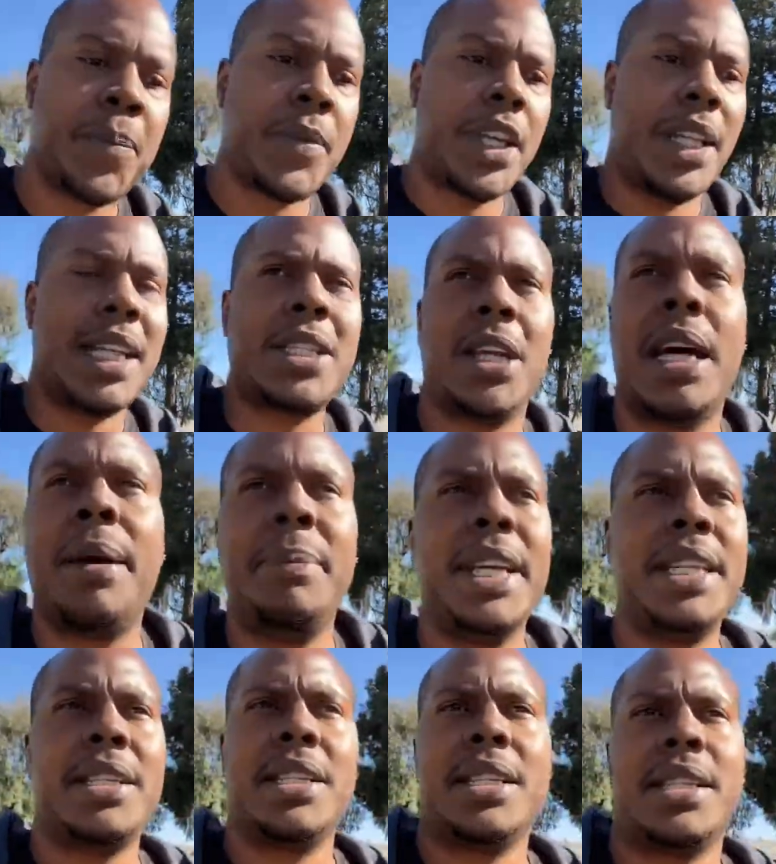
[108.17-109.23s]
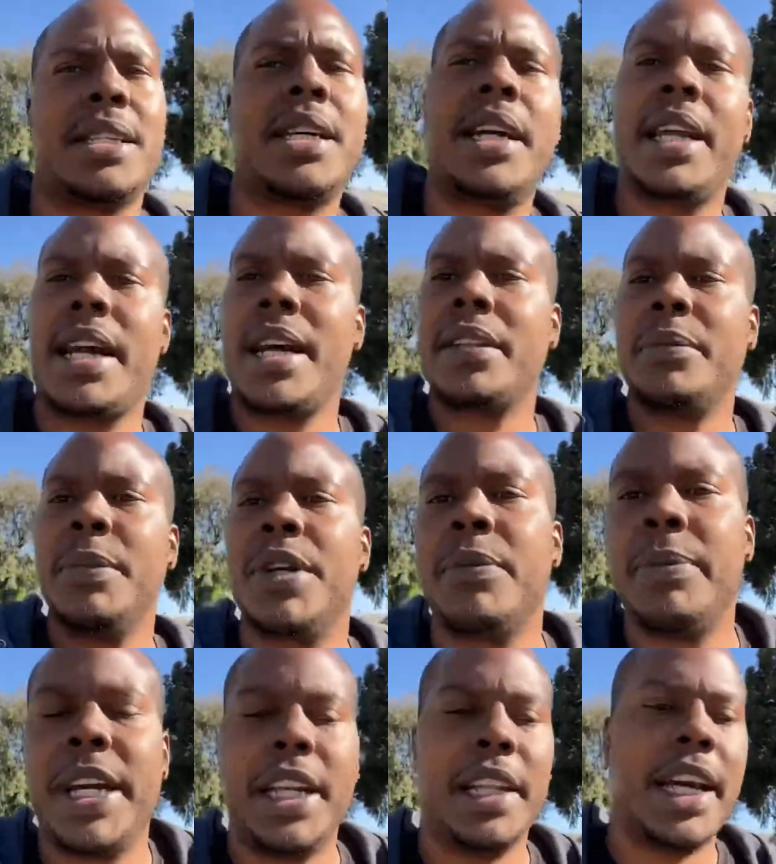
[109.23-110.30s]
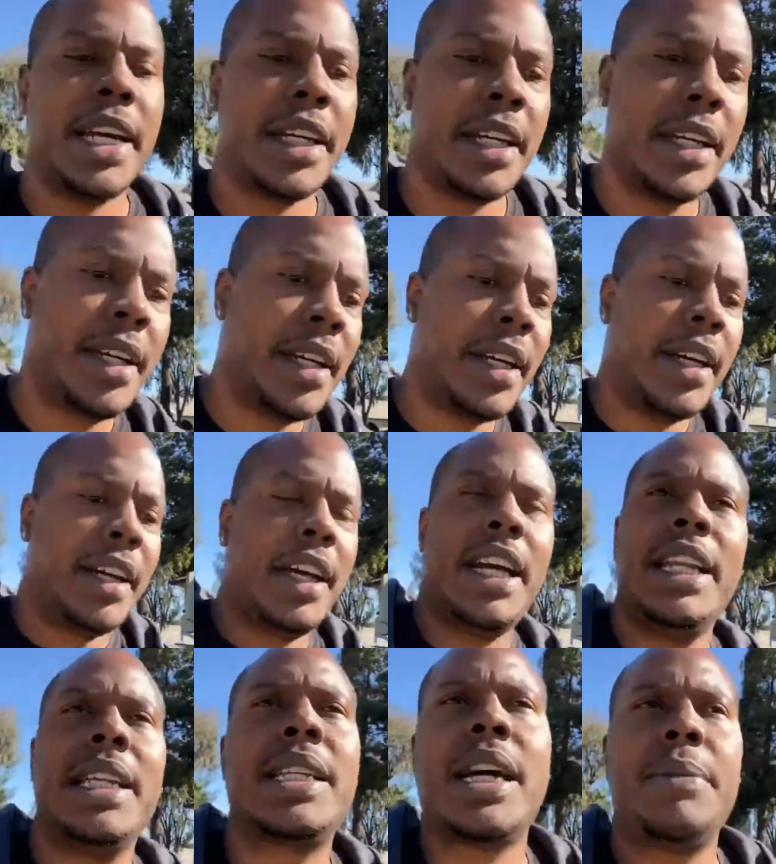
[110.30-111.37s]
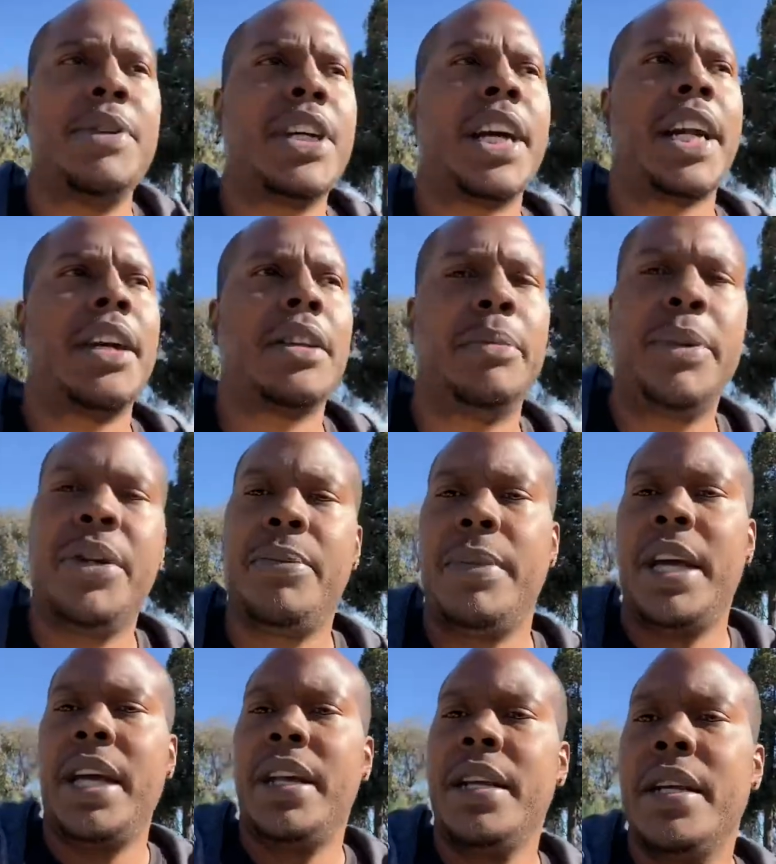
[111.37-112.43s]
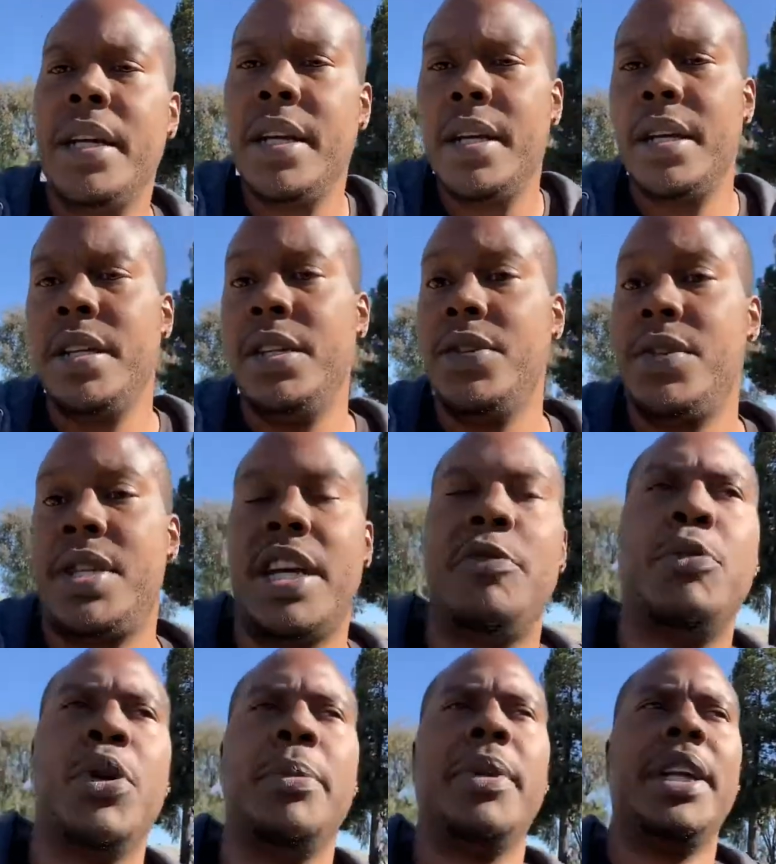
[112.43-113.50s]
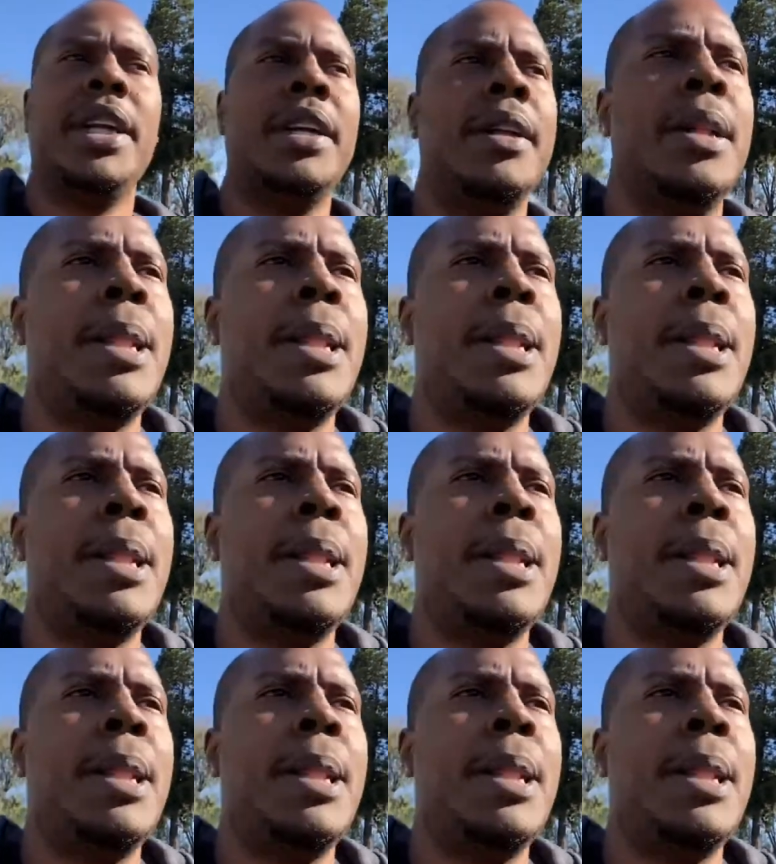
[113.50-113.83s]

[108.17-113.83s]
That's all that means is just cutting out the middleman. Like anytime you cut out the middleman, you save more money.